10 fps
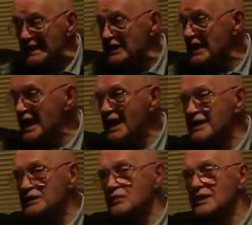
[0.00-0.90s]
Yeah,
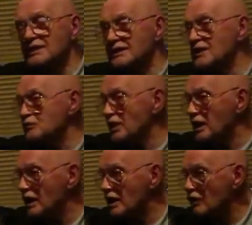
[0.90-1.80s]
that's when
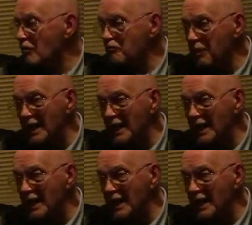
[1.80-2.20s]
I got